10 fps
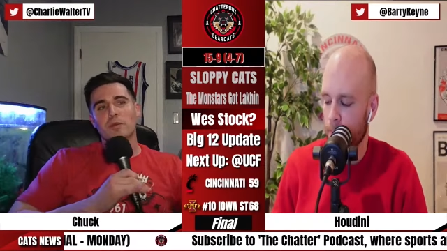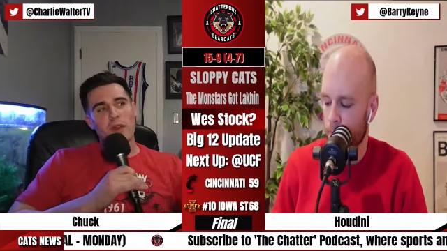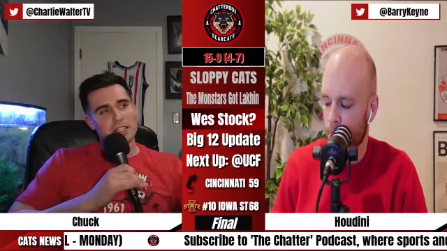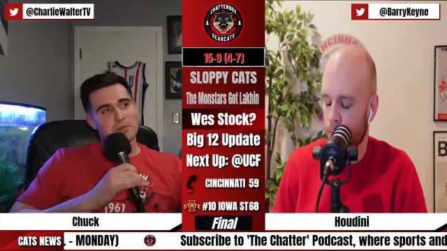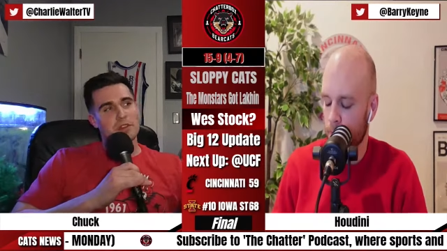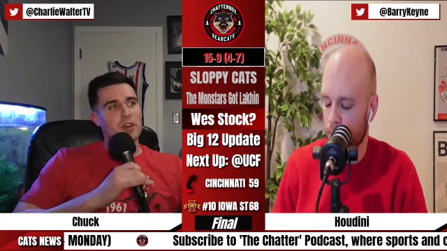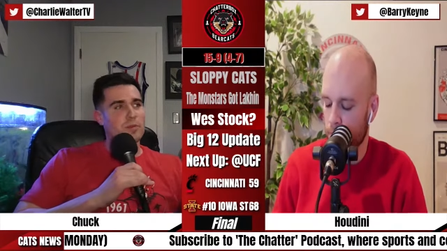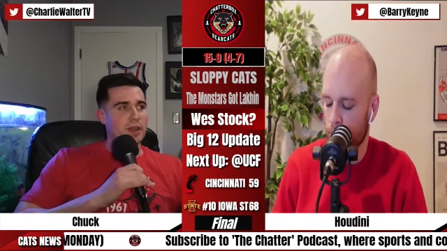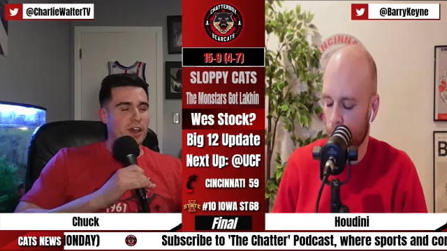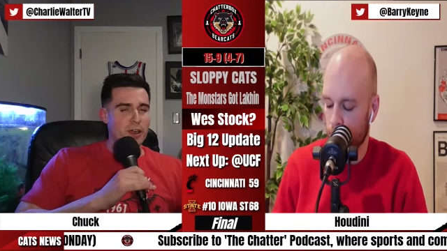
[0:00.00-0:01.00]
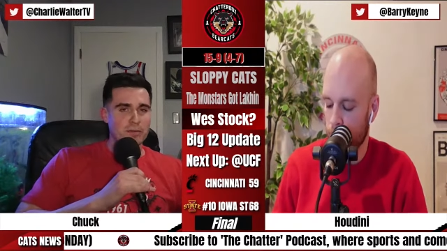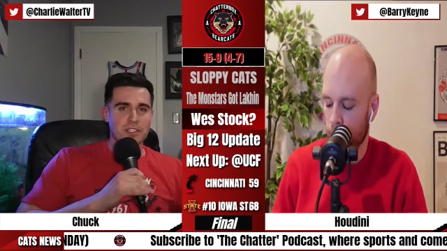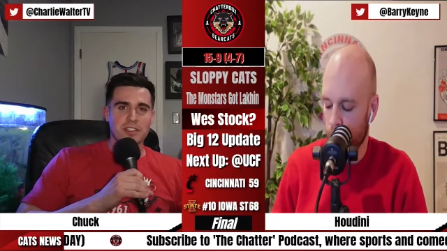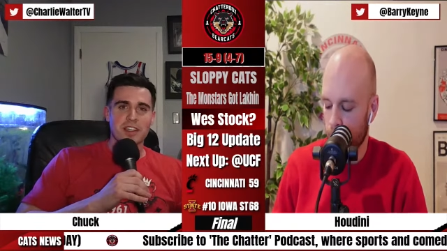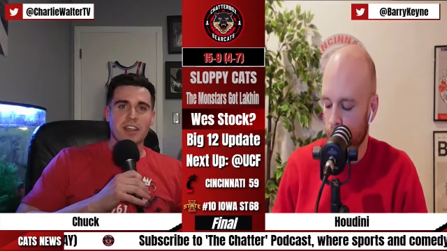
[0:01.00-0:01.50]
Speaker 1: Wes with open
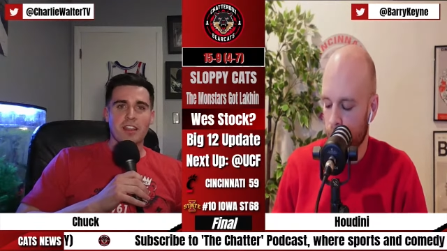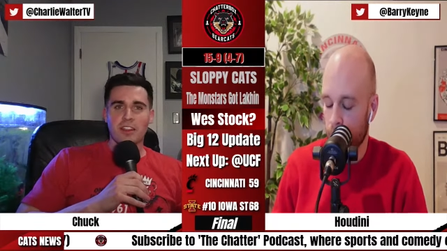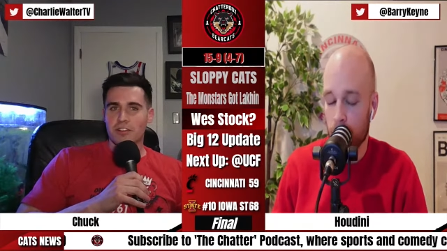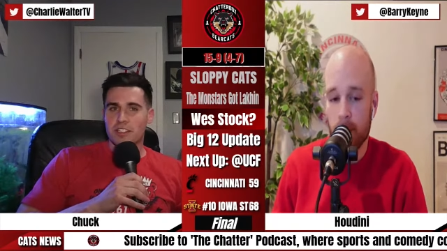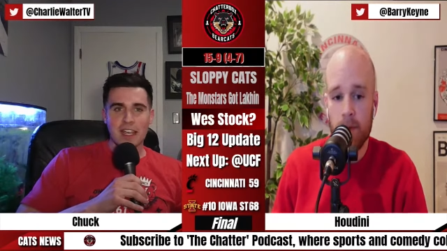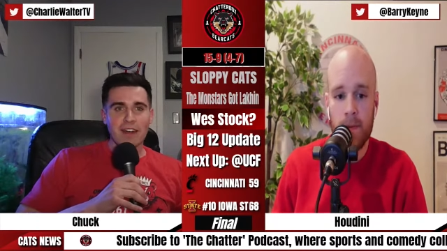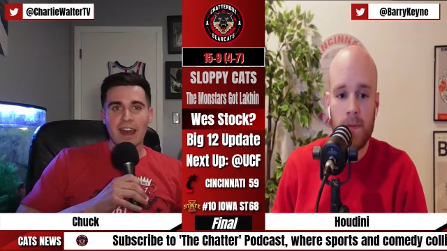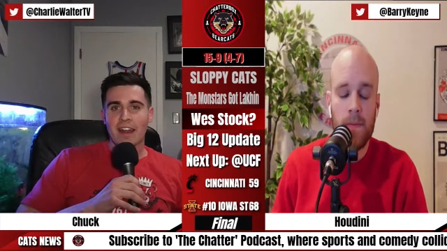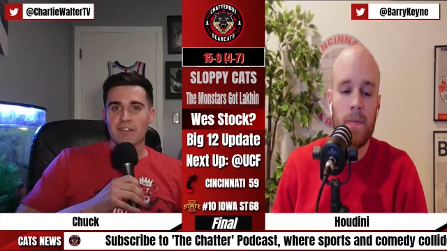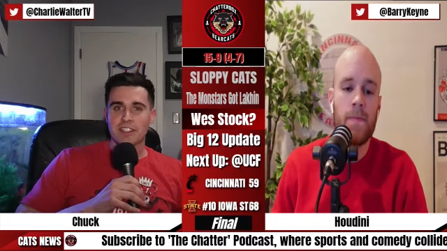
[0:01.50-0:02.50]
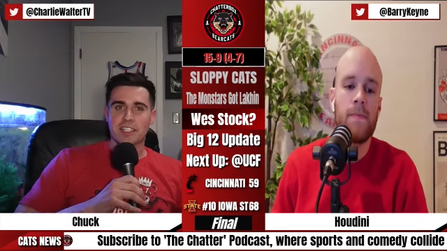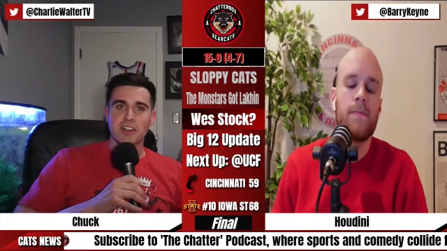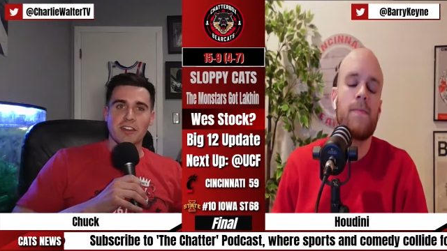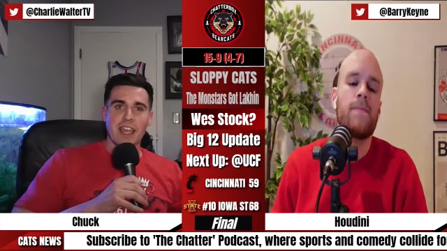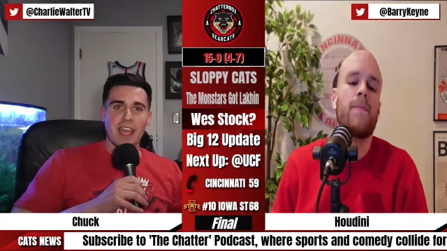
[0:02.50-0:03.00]
arms. They're selling out every
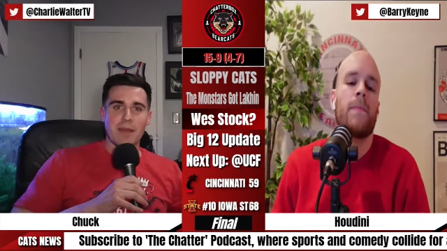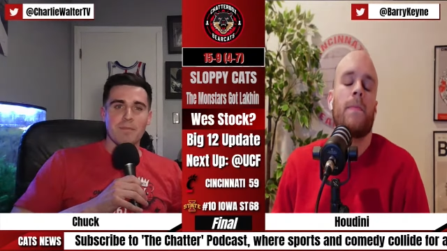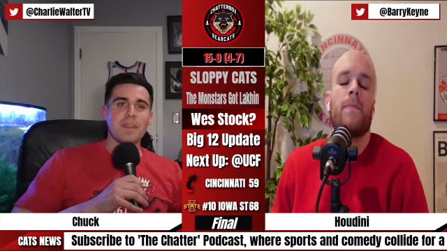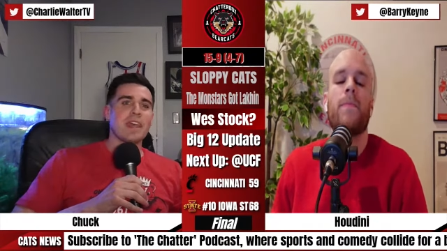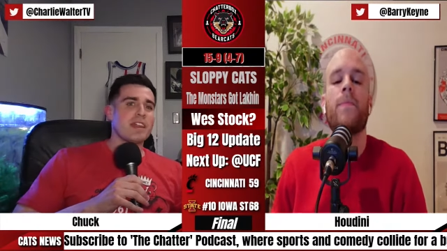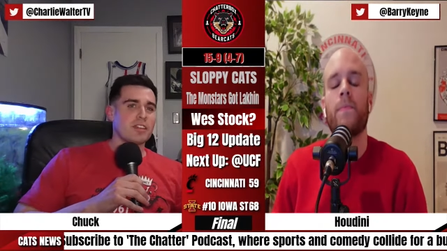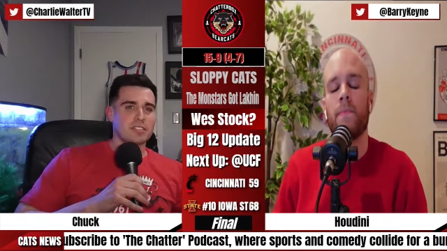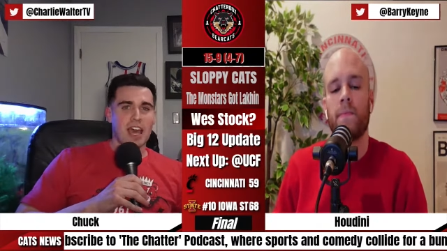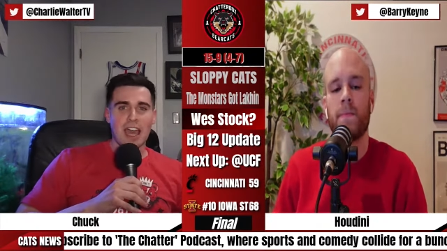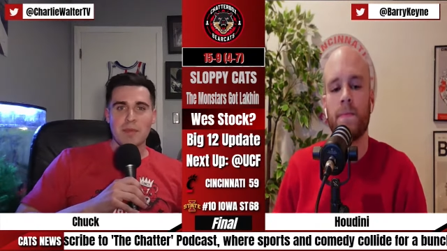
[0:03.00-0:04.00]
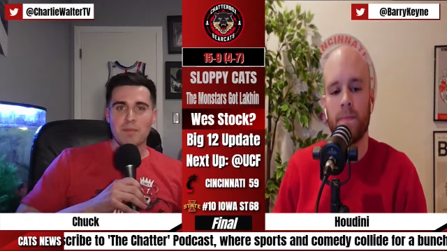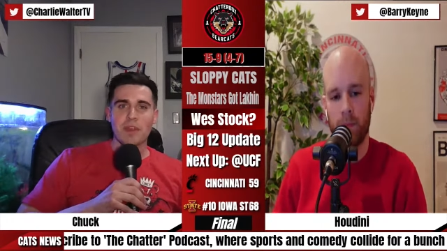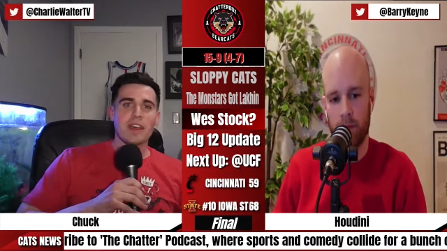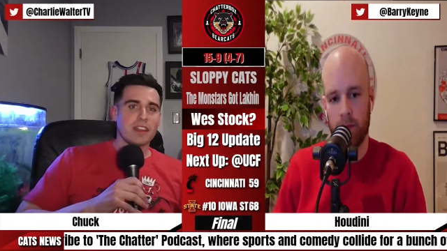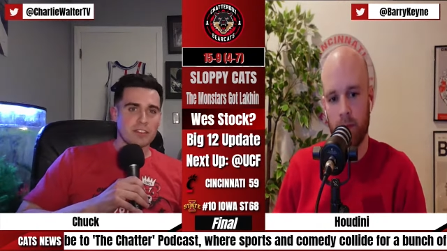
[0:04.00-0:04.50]
single game. There's hype.
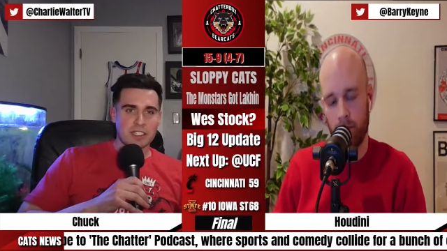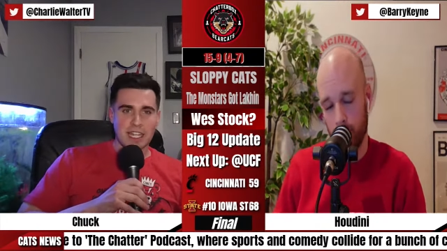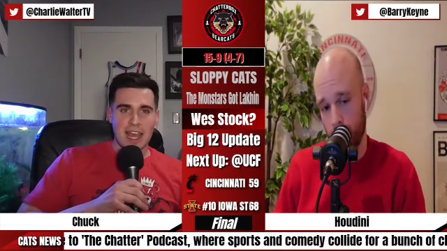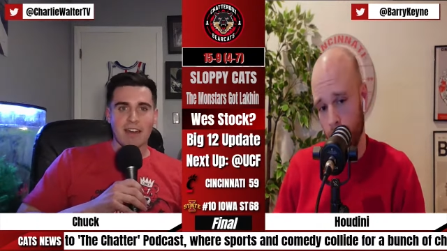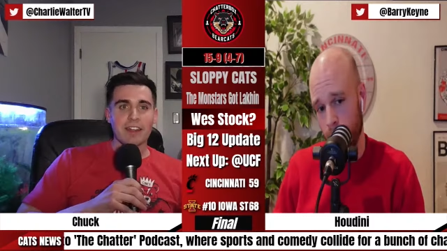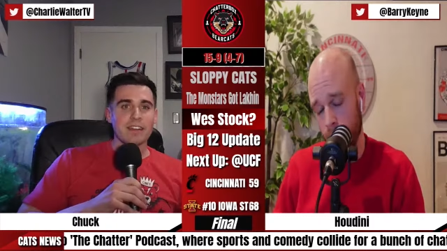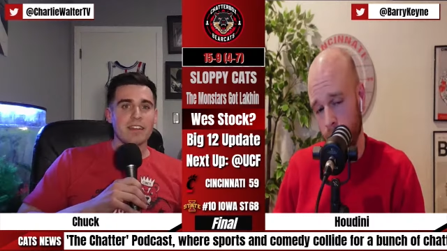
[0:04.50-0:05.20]
There's talent.